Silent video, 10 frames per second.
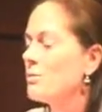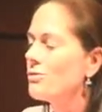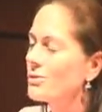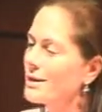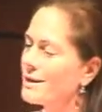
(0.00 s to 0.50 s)

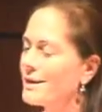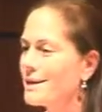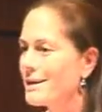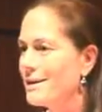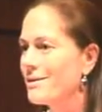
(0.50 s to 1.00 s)
before he can
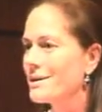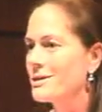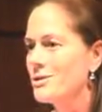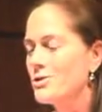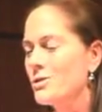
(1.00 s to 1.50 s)
get a hearing to
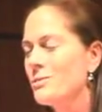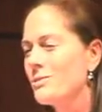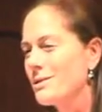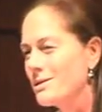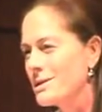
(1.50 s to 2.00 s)
determine
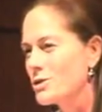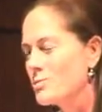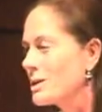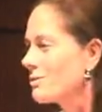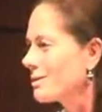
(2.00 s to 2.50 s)
whether he should
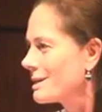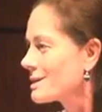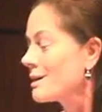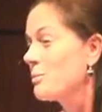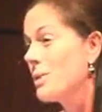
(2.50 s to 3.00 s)
be
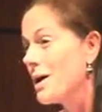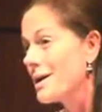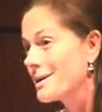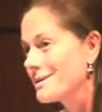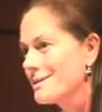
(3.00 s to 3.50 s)
released on
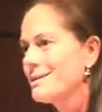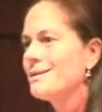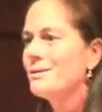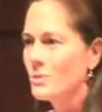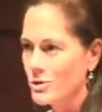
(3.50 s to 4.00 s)
bond,
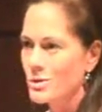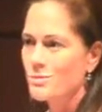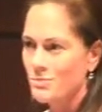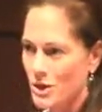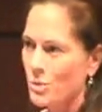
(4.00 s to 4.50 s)
which is
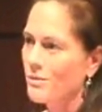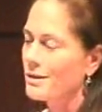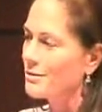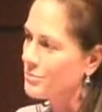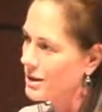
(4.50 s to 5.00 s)
the
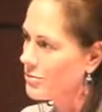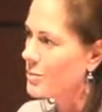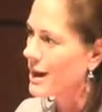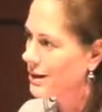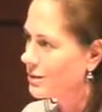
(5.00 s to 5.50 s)
equivalent of
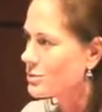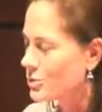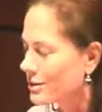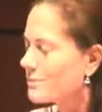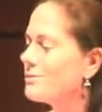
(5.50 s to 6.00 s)
bail,
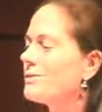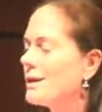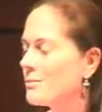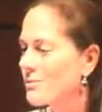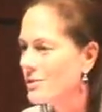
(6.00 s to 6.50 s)
sort
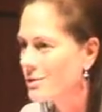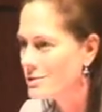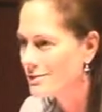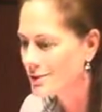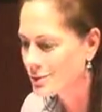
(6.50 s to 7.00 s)
of, for
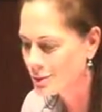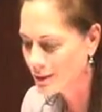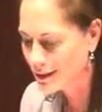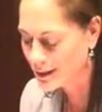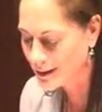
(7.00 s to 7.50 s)
those of you who
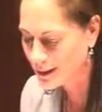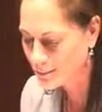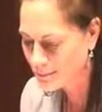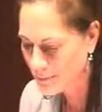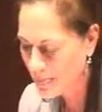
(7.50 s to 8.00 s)
aren't
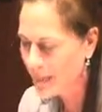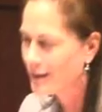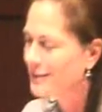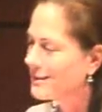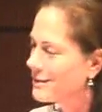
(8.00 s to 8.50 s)

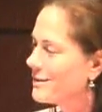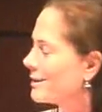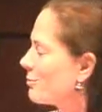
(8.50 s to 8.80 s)
living